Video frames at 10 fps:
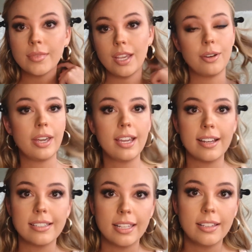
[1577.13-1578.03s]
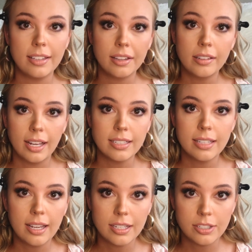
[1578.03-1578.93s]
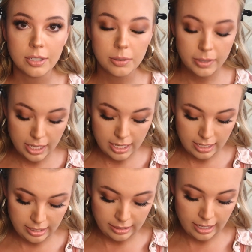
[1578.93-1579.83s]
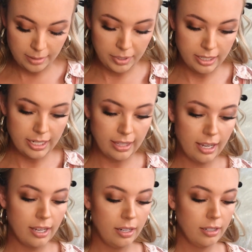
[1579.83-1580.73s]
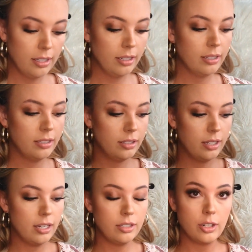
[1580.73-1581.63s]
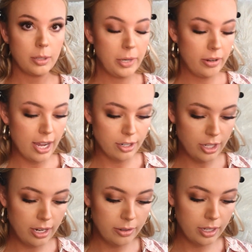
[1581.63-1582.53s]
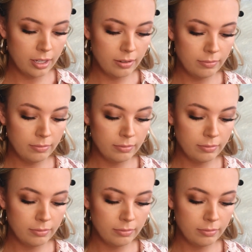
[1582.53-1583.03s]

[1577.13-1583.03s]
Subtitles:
Okay guys, and then the last thing I do is I'm gonna take that dark brown eyeshadow again